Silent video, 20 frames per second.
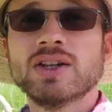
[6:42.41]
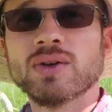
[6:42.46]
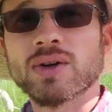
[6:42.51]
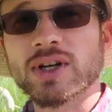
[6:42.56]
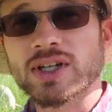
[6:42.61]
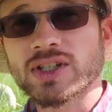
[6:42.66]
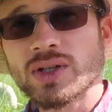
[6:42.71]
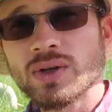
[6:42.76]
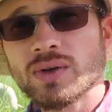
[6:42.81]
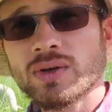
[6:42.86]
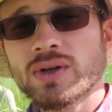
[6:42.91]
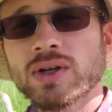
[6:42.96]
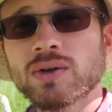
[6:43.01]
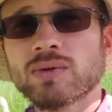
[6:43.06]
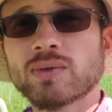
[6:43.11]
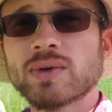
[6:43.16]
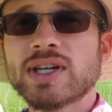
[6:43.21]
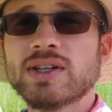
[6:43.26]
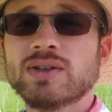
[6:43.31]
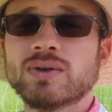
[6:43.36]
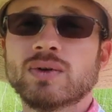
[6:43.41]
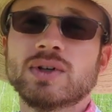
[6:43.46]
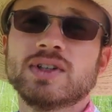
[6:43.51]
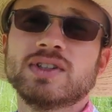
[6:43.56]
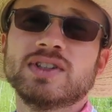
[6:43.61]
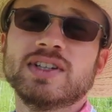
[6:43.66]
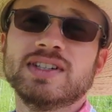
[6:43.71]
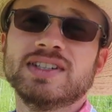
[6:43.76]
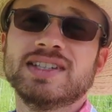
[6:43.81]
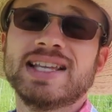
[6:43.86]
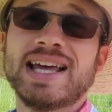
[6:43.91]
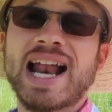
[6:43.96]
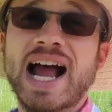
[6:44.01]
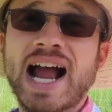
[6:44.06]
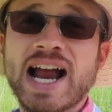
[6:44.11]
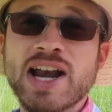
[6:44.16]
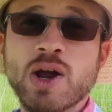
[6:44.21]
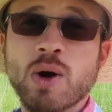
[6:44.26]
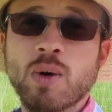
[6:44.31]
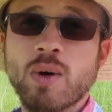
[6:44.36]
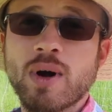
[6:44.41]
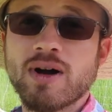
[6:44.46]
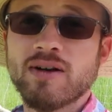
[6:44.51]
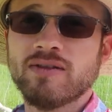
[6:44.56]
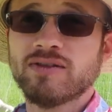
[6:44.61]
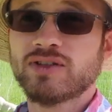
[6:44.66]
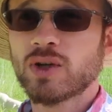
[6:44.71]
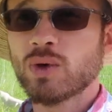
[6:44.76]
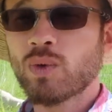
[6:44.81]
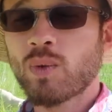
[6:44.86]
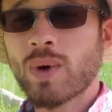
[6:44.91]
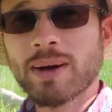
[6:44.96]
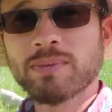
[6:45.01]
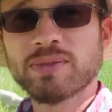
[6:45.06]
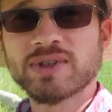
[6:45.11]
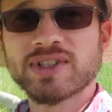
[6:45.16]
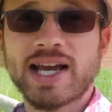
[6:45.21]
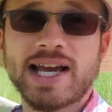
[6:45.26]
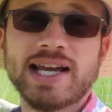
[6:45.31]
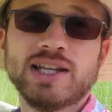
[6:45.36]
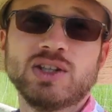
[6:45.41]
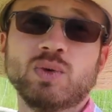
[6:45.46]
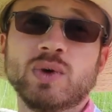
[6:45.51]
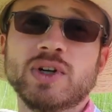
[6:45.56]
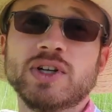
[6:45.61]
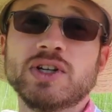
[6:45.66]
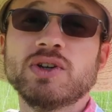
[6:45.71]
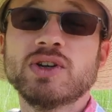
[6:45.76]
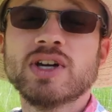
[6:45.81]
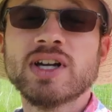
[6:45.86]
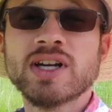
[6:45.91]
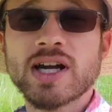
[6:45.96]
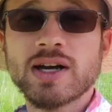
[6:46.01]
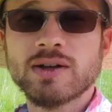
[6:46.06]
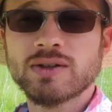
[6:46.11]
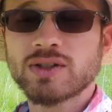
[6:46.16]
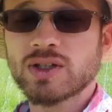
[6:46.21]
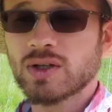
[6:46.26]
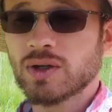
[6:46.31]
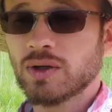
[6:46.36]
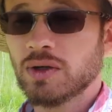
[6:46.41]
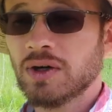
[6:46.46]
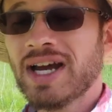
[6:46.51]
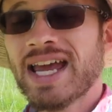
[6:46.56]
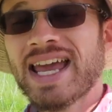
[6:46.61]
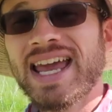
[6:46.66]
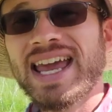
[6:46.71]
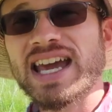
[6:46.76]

There are two good resources that I know of, two websites where you can go to